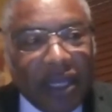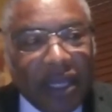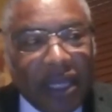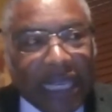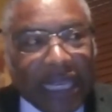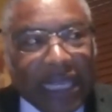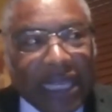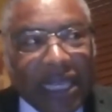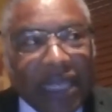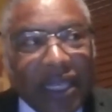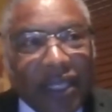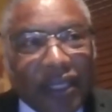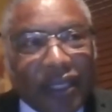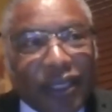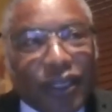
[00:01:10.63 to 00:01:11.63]

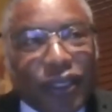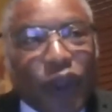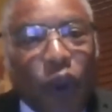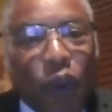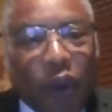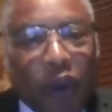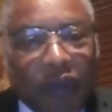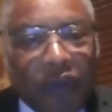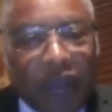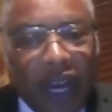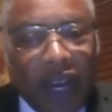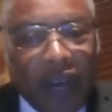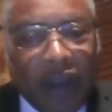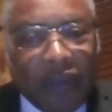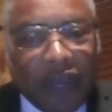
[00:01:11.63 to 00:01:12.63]
the scope
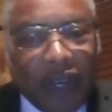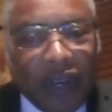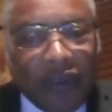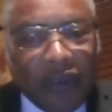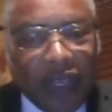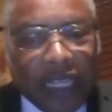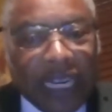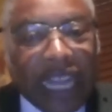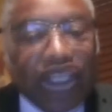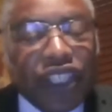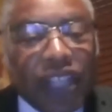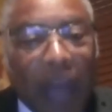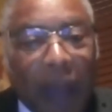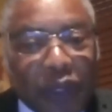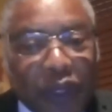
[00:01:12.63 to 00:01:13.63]
of election
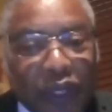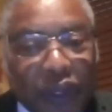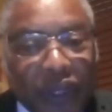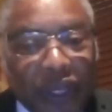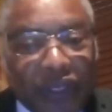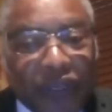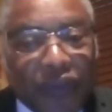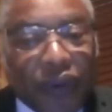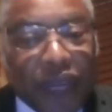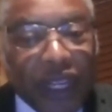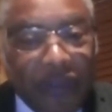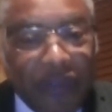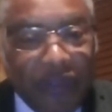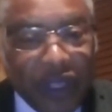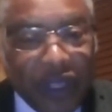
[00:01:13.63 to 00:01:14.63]
opportunities for
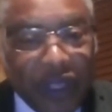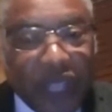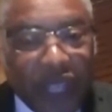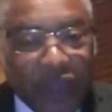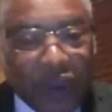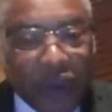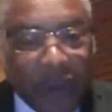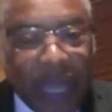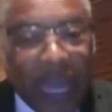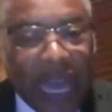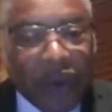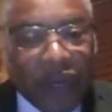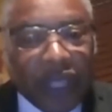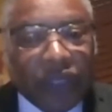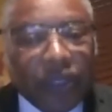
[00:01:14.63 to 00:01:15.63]
individuals in their
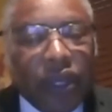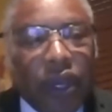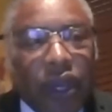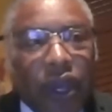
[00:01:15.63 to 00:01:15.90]
counties.